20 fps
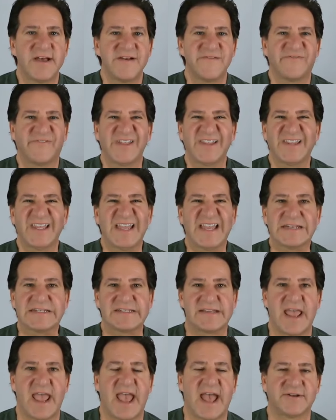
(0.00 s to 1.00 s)
feeling
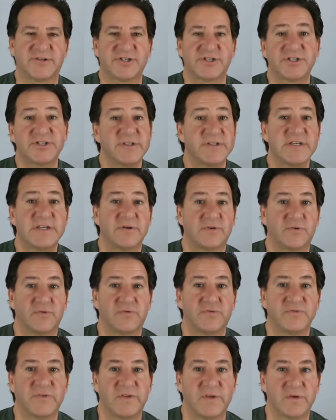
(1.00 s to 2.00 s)
attached to the
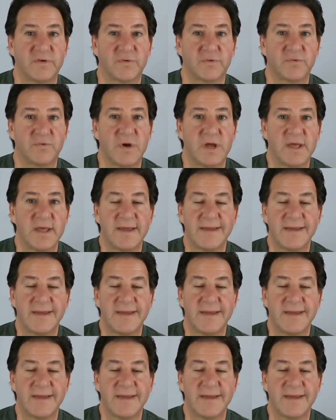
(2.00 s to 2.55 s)
old you.